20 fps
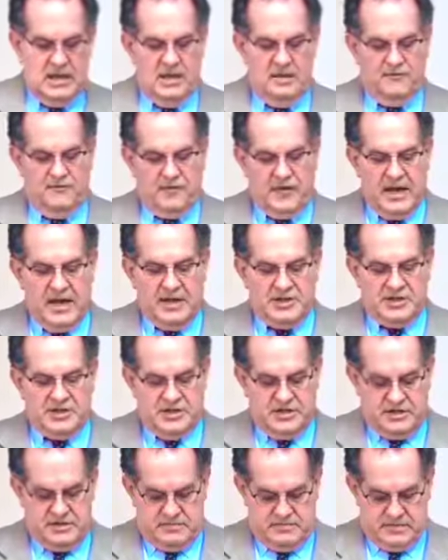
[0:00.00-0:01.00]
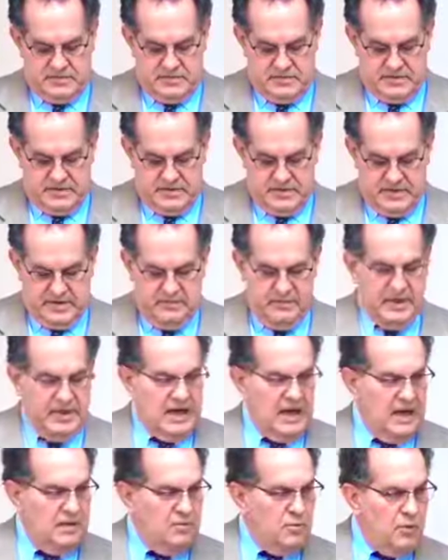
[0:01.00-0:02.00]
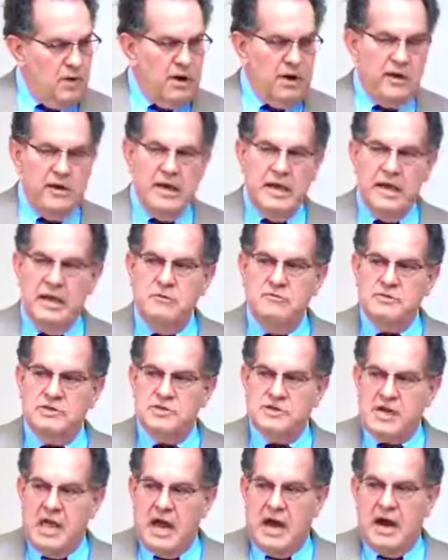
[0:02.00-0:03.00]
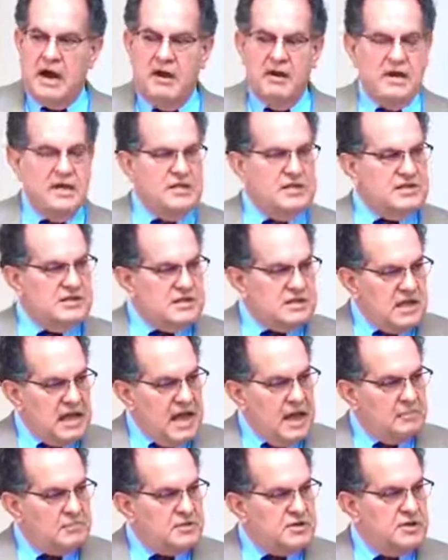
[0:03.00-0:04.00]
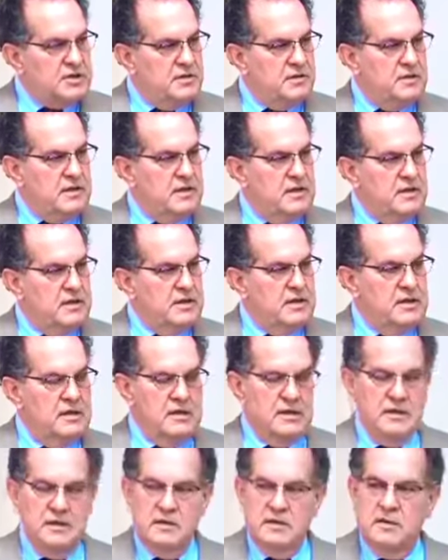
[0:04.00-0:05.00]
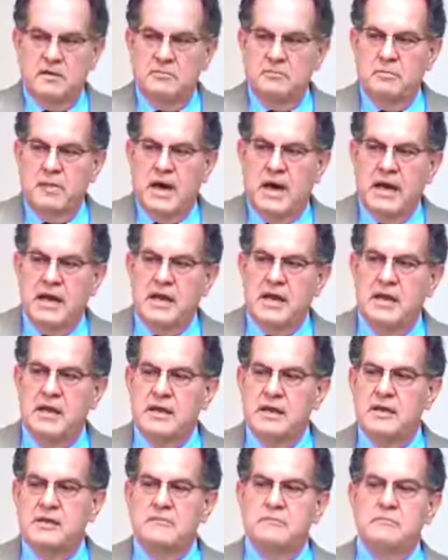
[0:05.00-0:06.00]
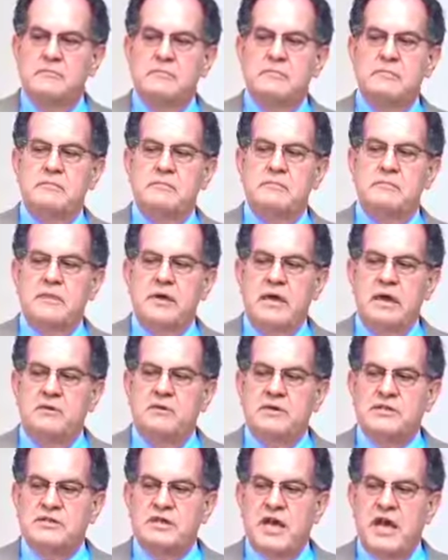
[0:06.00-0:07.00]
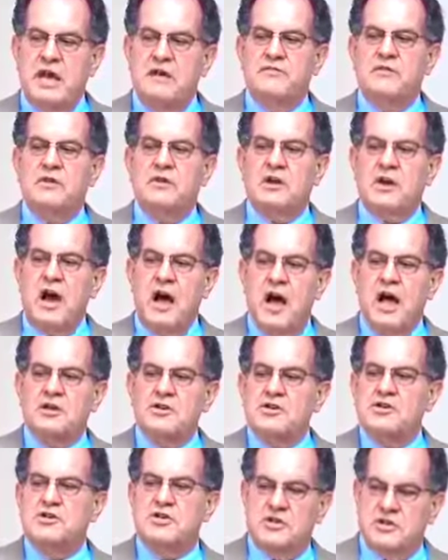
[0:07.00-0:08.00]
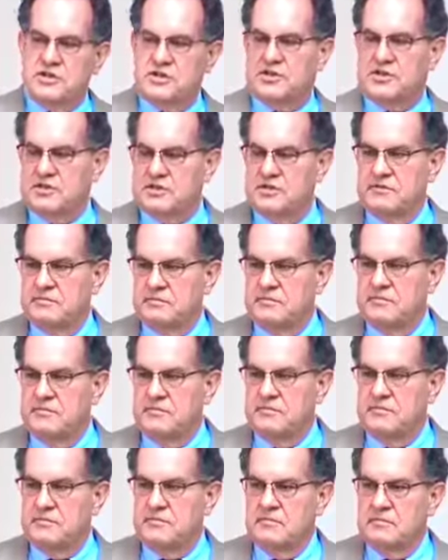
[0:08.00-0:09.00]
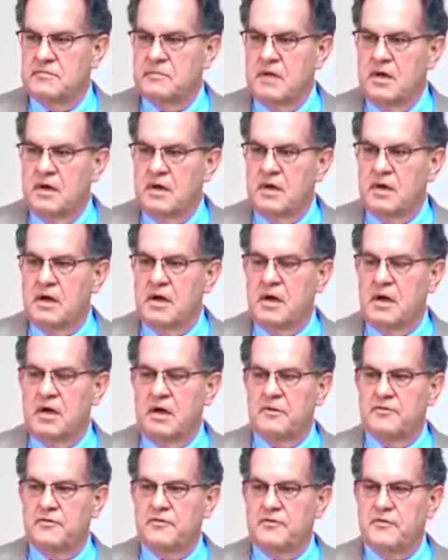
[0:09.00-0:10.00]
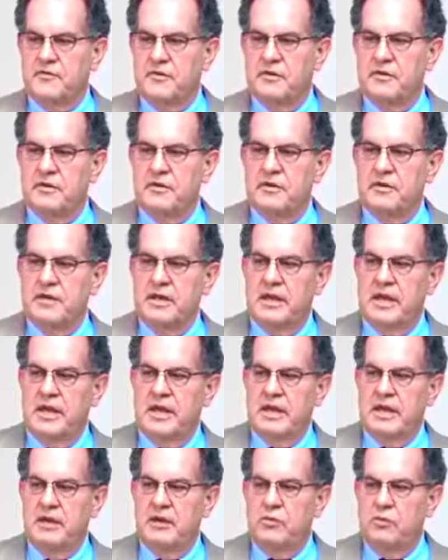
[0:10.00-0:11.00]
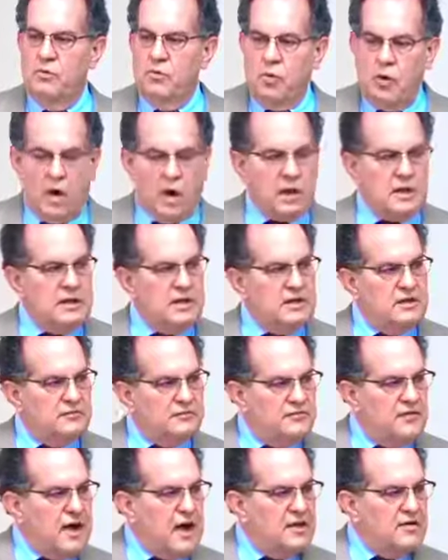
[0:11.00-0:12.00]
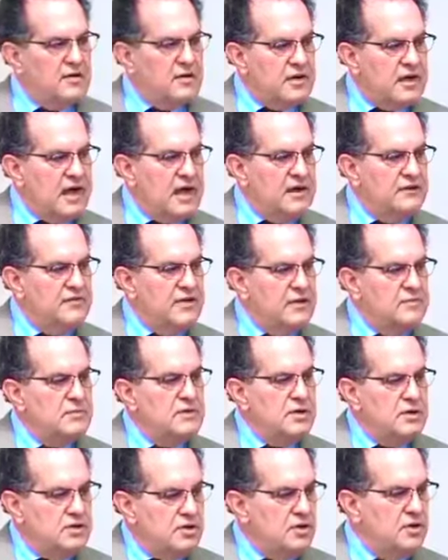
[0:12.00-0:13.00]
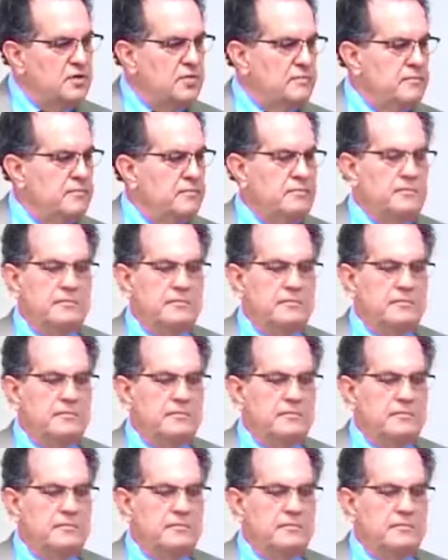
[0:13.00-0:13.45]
in the flesh, he became weary, he was tired, he slept. But he was ever conscious of the work that the Father gave him to do